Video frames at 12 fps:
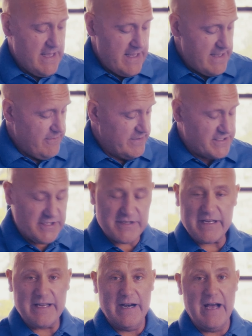and we
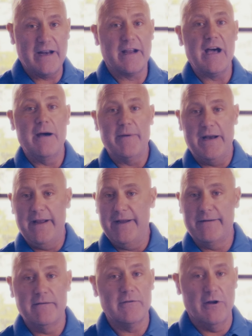just cannot
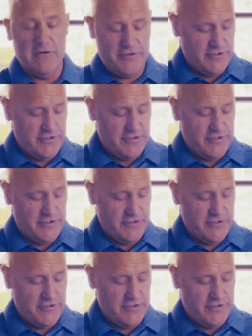accommodate larger